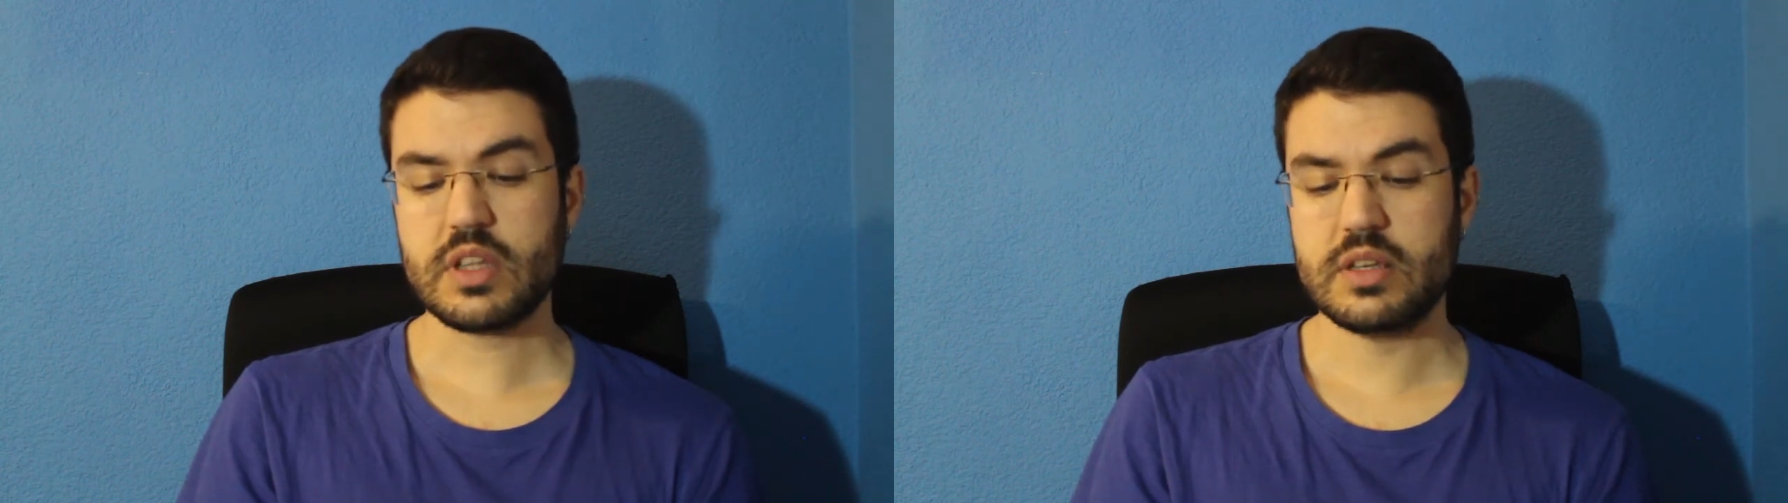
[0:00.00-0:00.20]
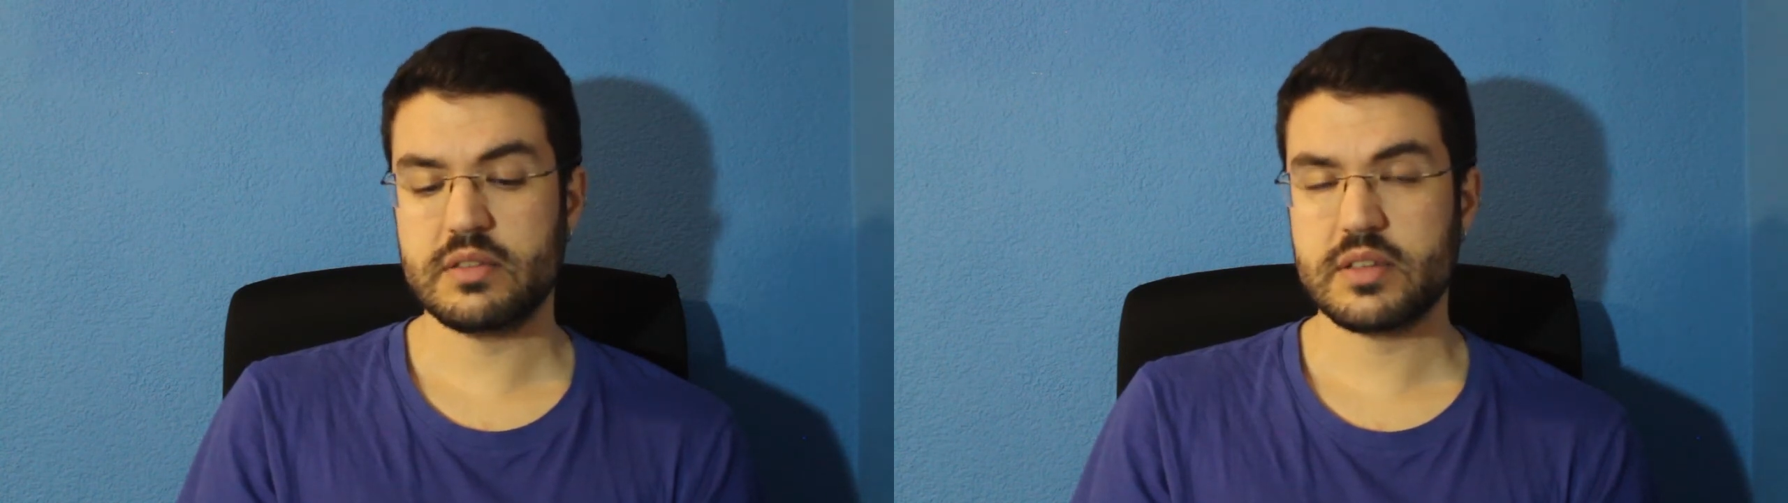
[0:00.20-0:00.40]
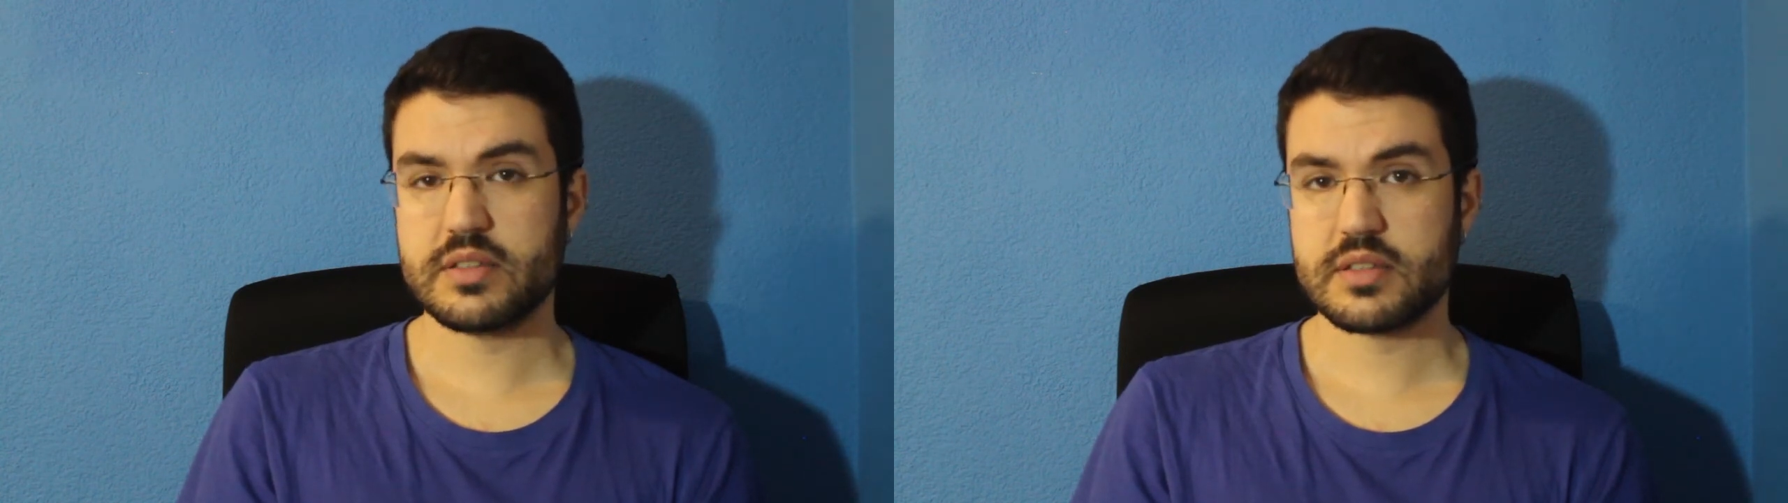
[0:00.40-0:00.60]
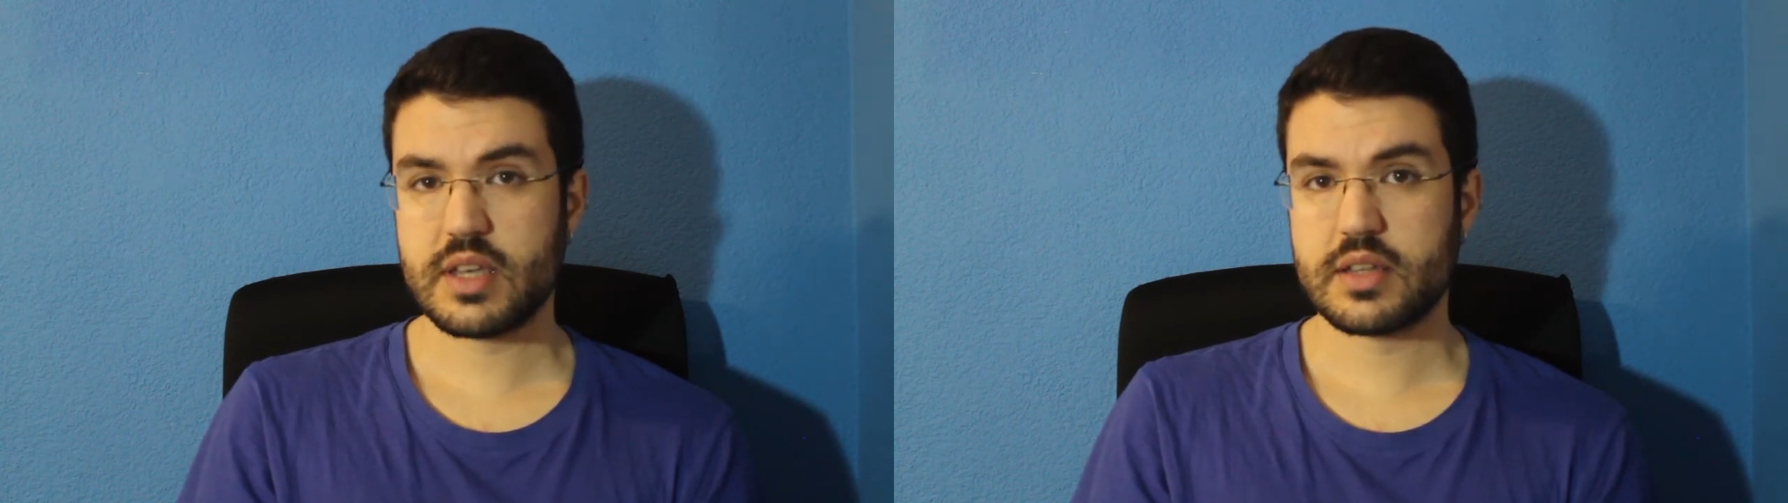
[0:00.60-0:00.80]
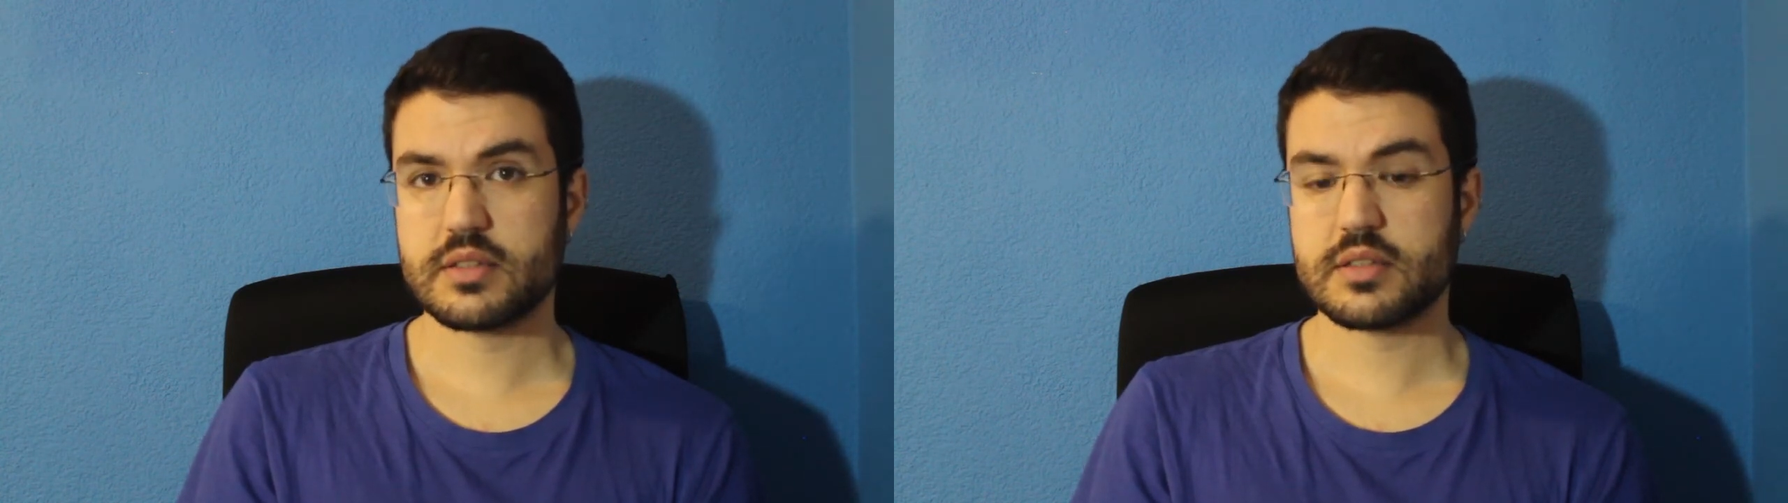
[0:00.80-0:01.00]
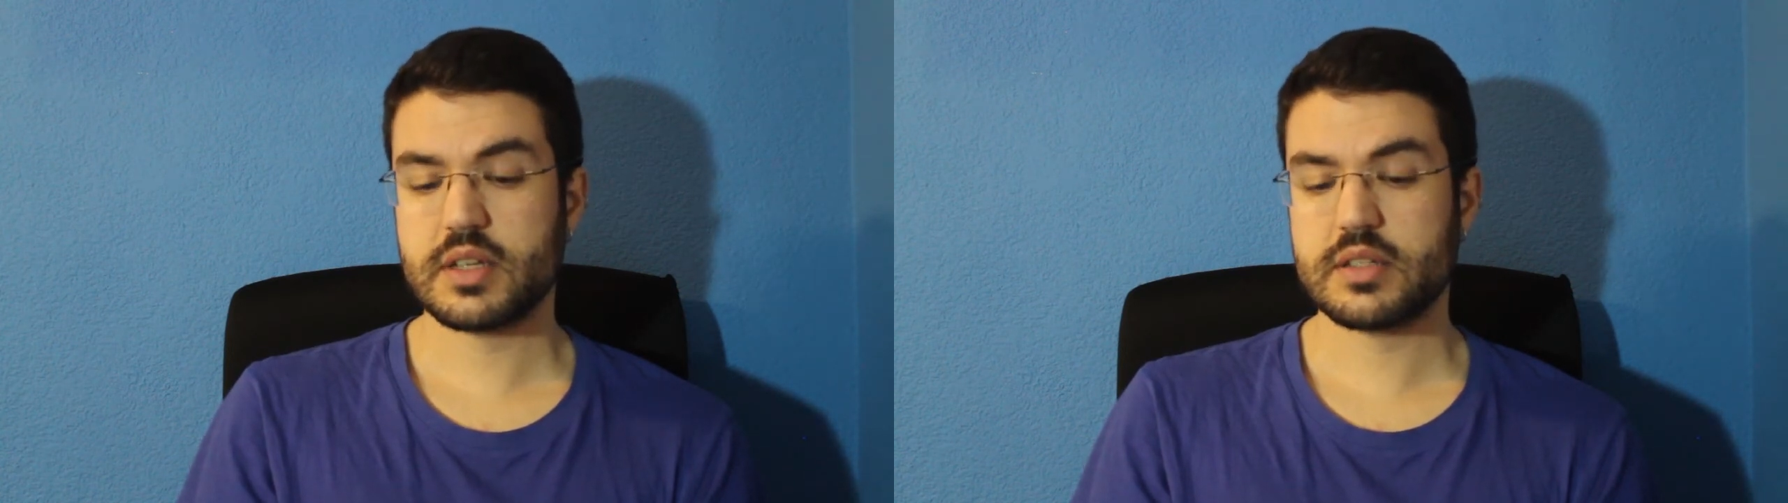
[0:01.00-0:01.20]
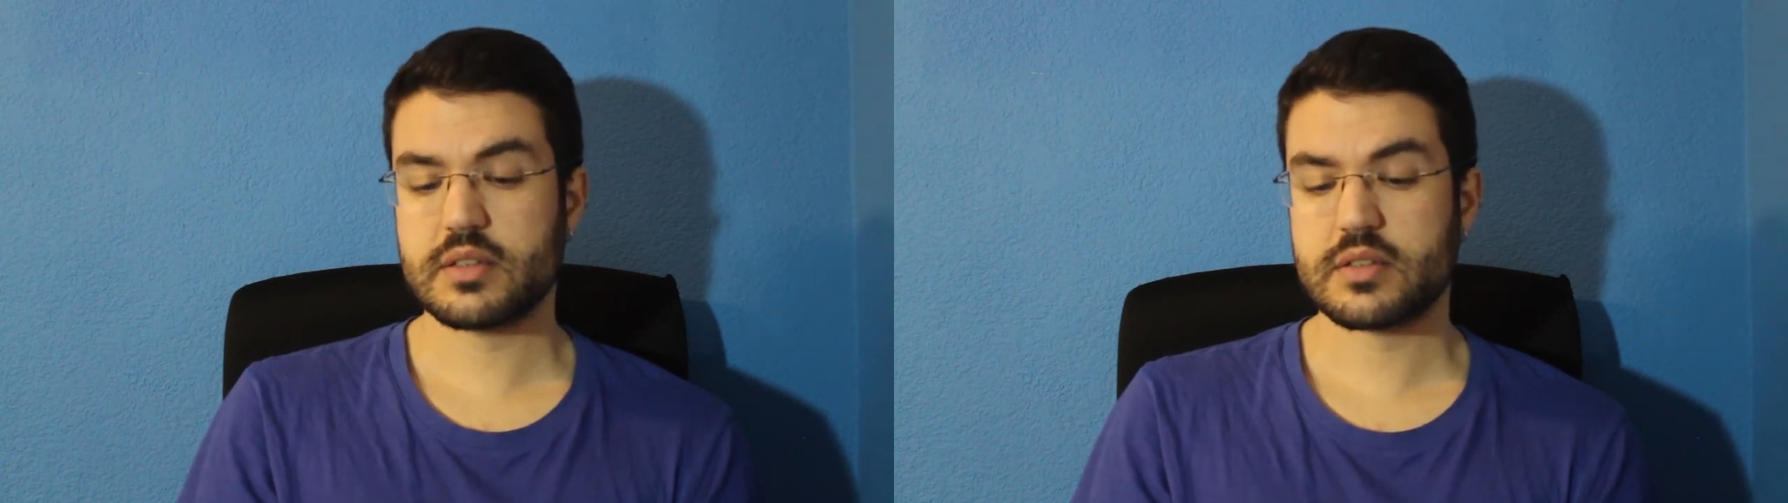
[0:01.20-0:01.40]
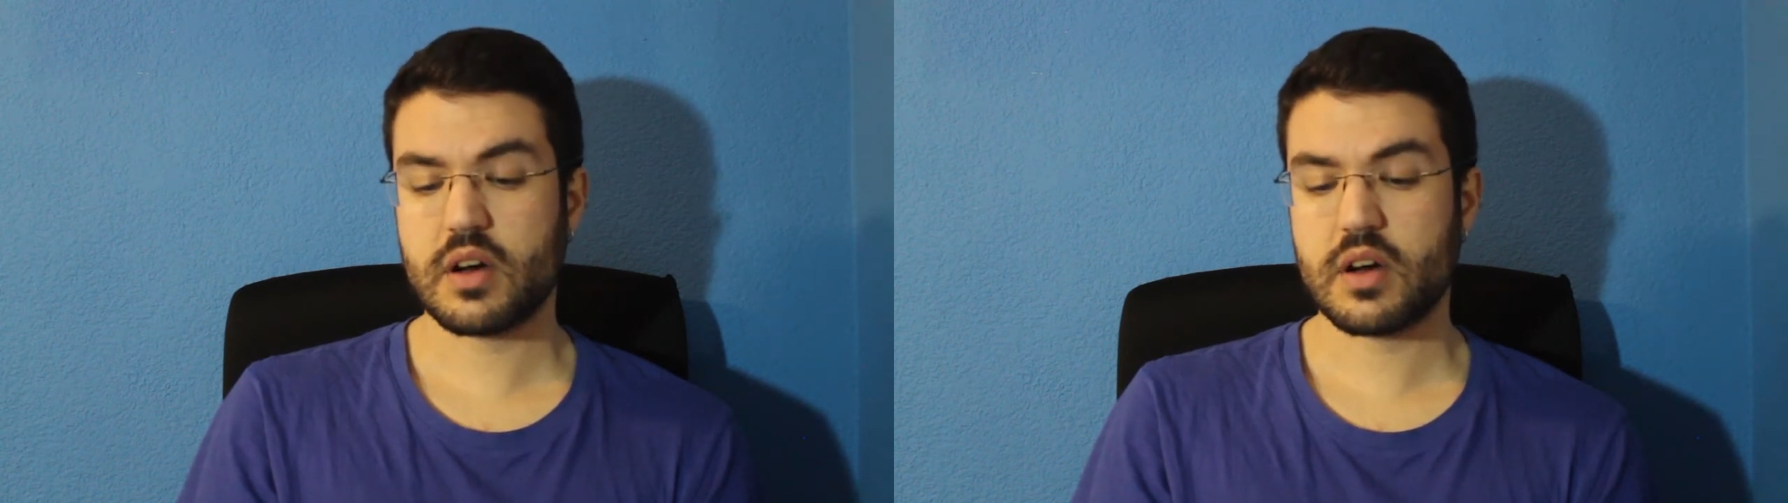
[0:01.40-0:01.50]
In this sense, it is